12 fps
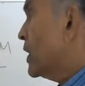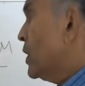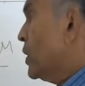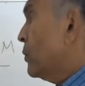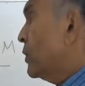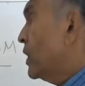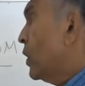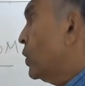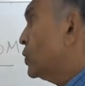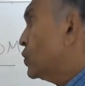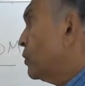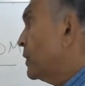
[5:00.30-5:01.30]
we'll
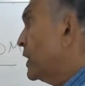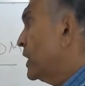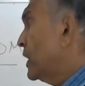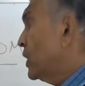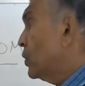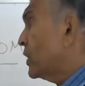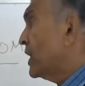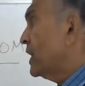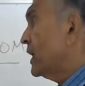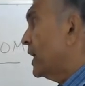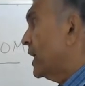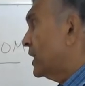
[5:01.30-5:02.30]
also be
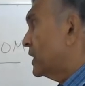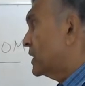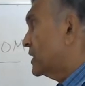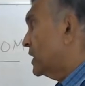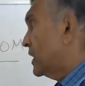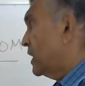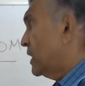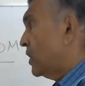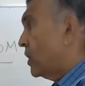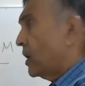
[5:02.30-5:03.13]
looking at in the